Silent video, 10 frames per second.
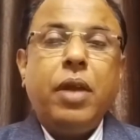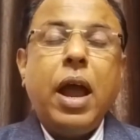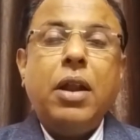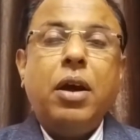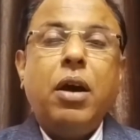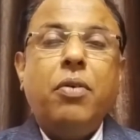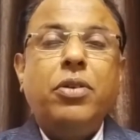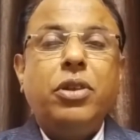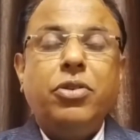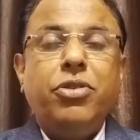and
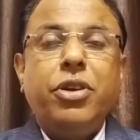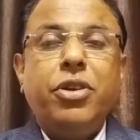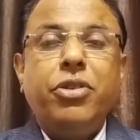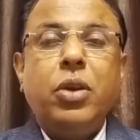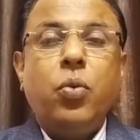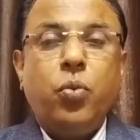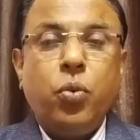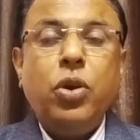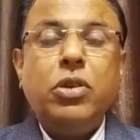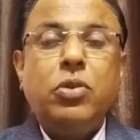ours is the generation
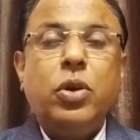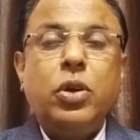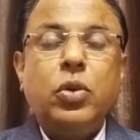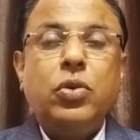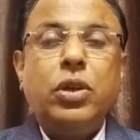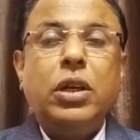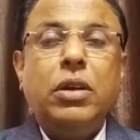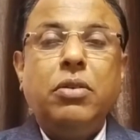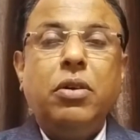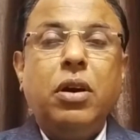who is going to
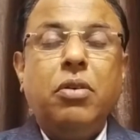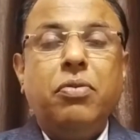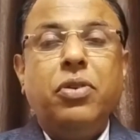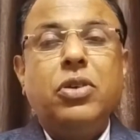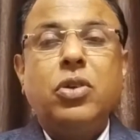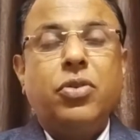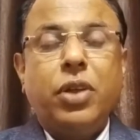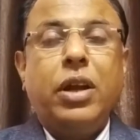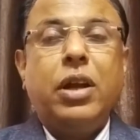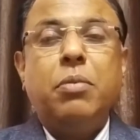see first or
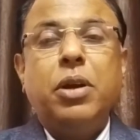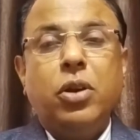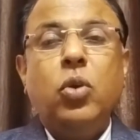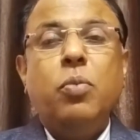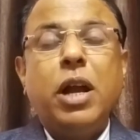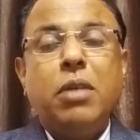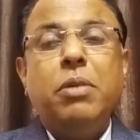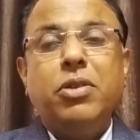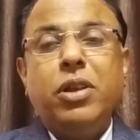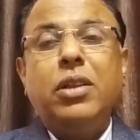second, but you might
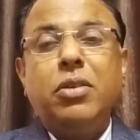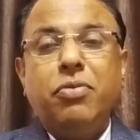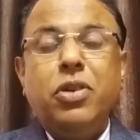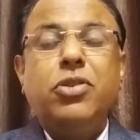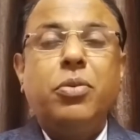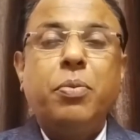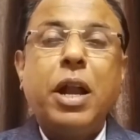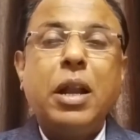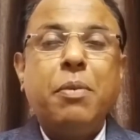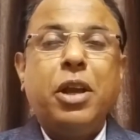be seeing the first
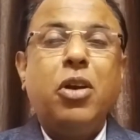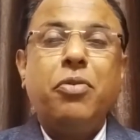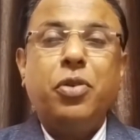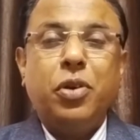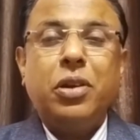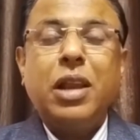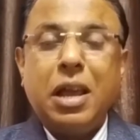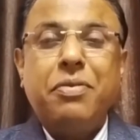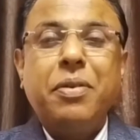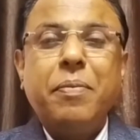pandemic of your
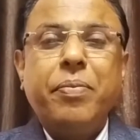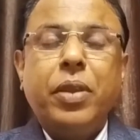life.